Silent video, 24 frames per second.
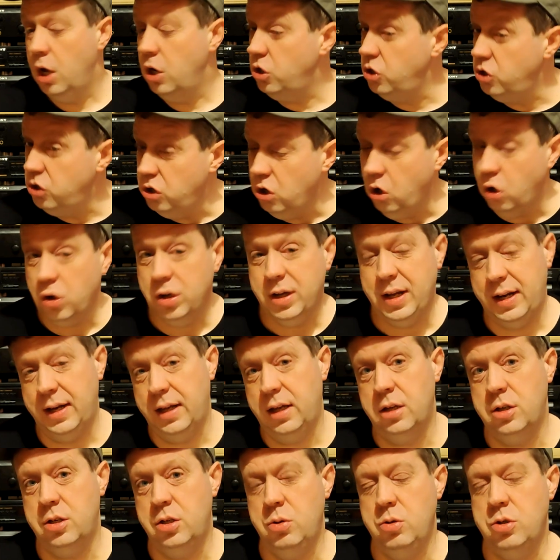Not
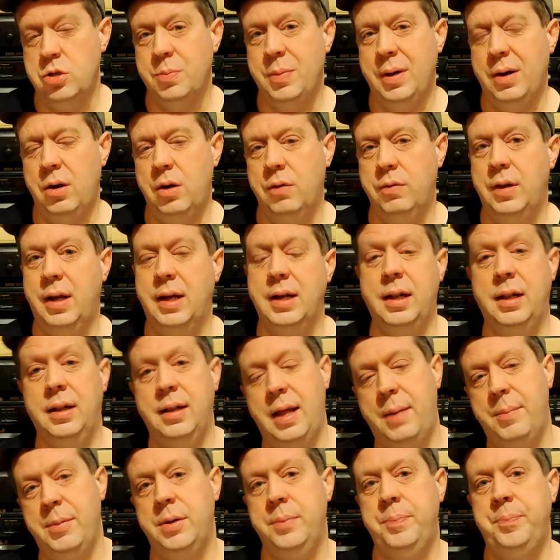getting a huge amount of like
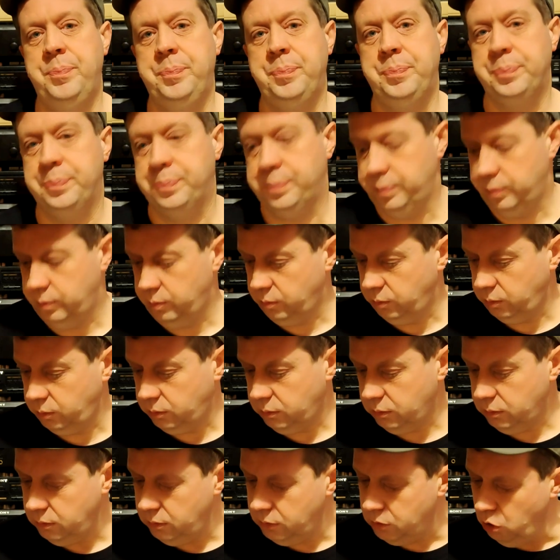lemon
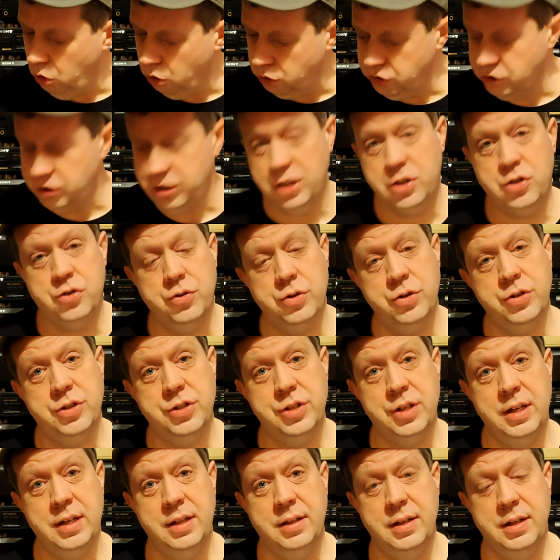or
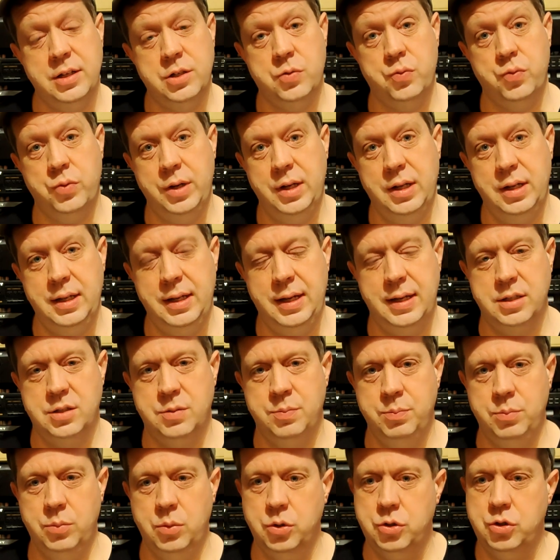citrus in this really.
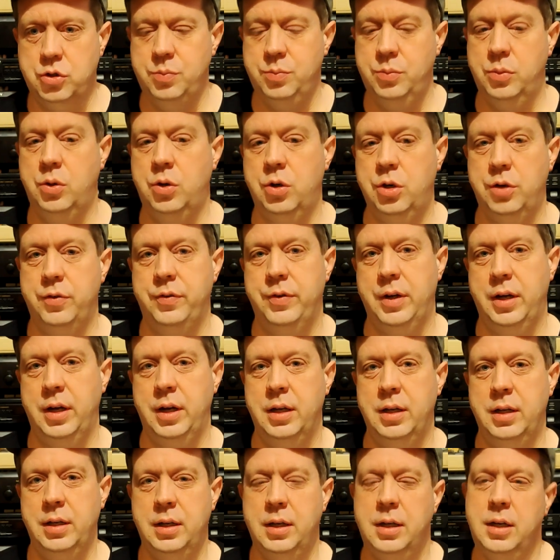It's much more of
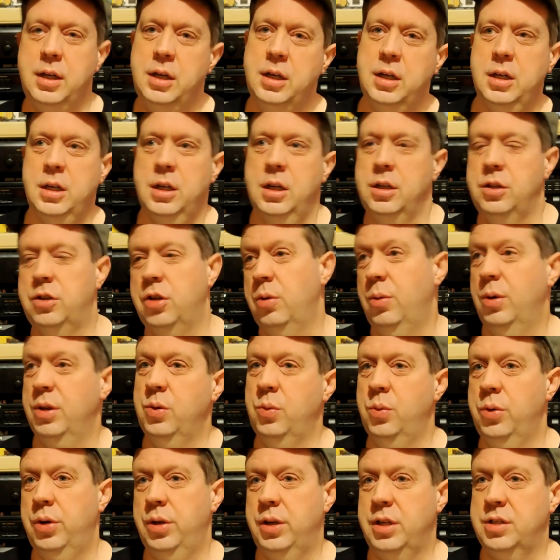a, I don't know what
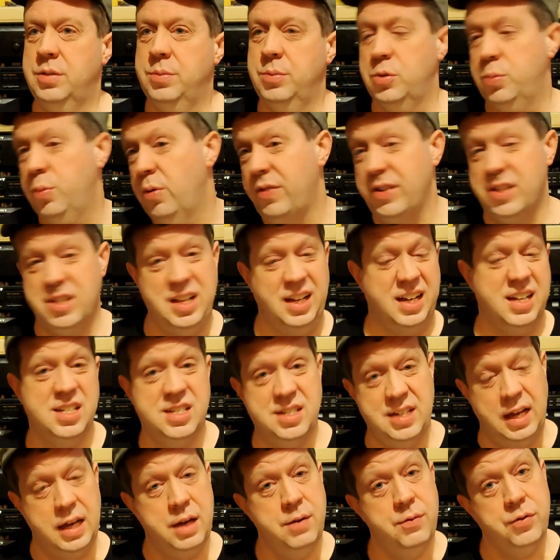the word is, much more of a, like a
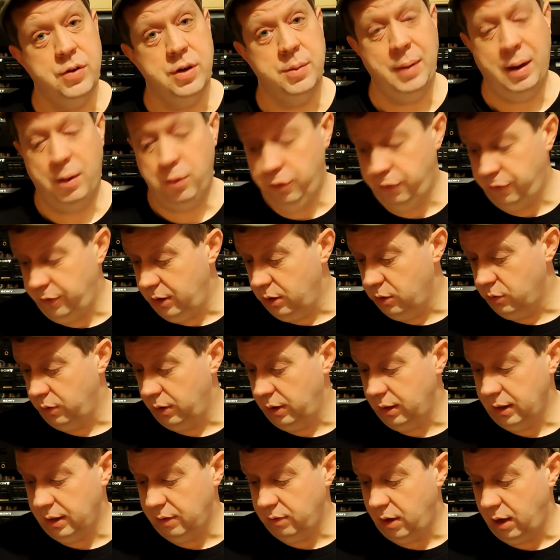savoury mouthfeel
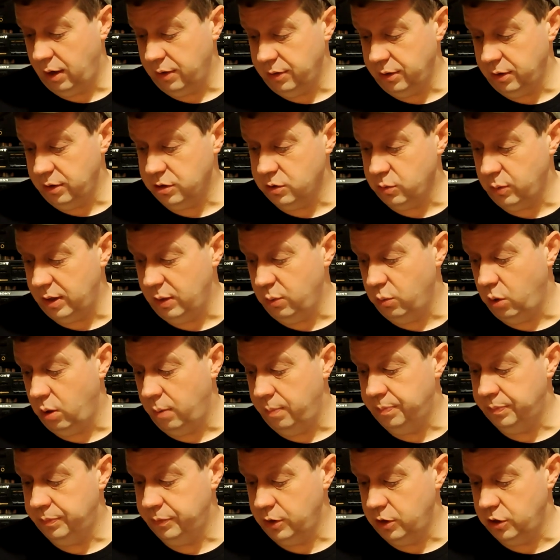really, rather than a sweet
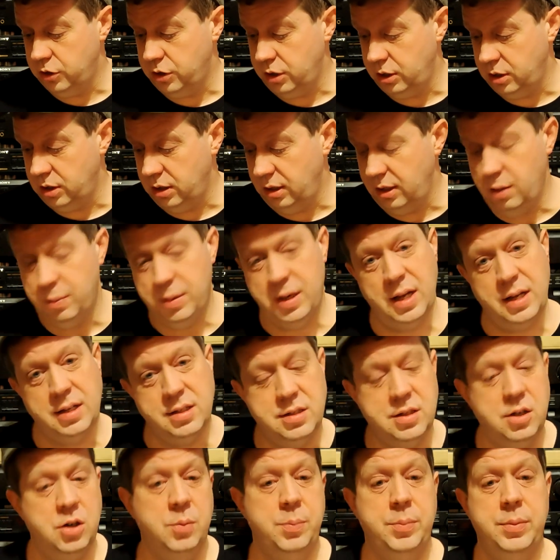one. There's a little bit of
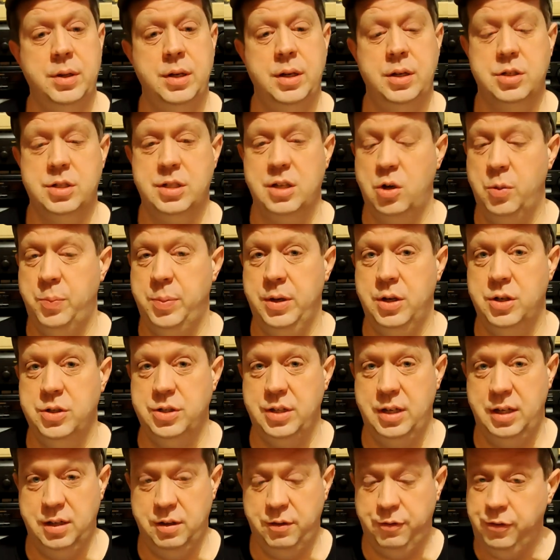
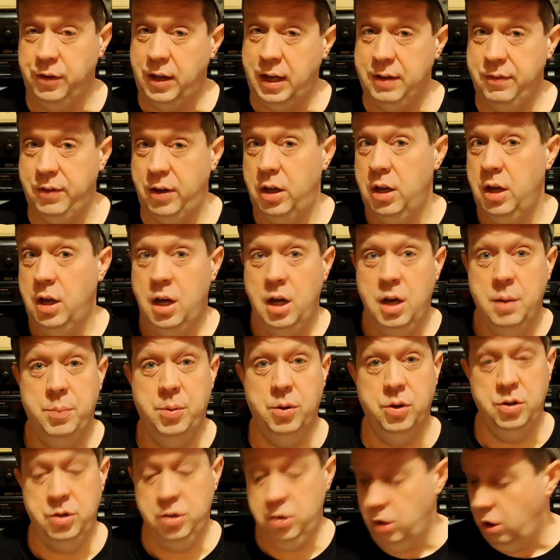syrupiness in the flavour,
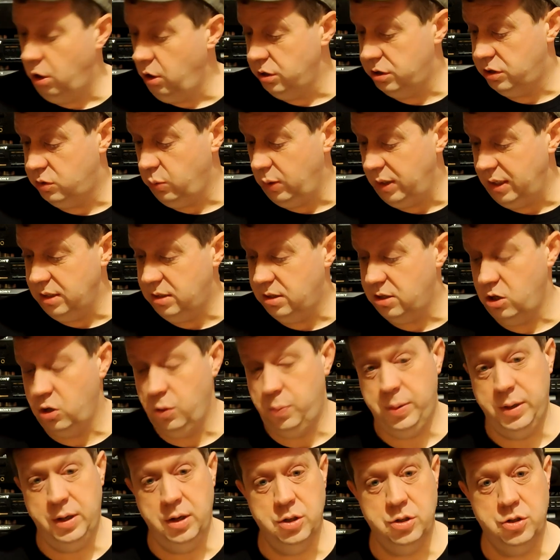but not a sweet
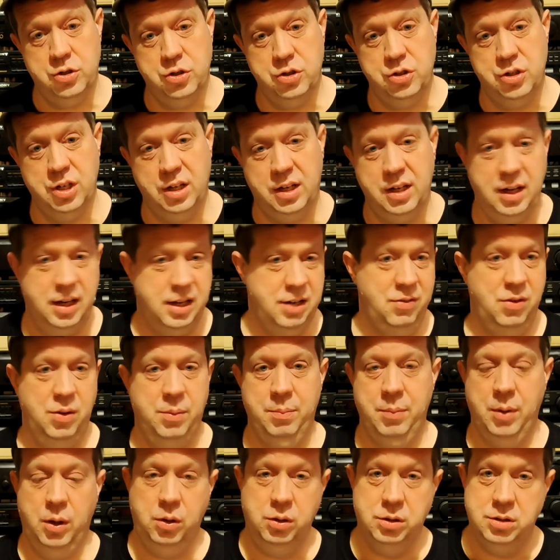syrupiness, just a kind of a
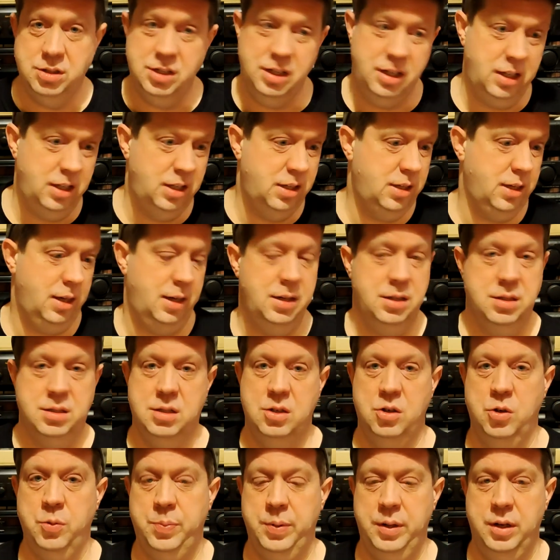malty kind of
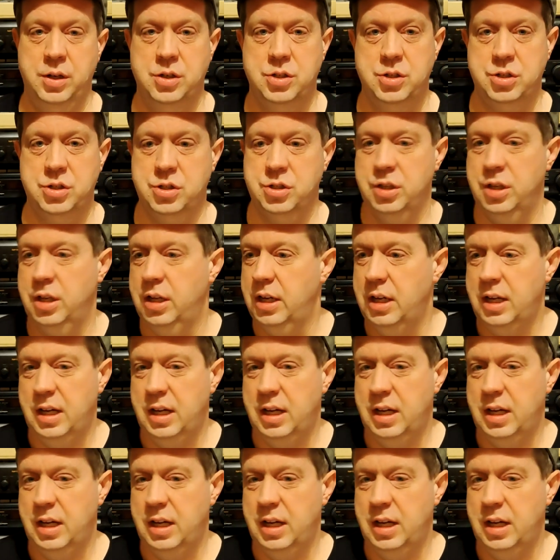syrupiness.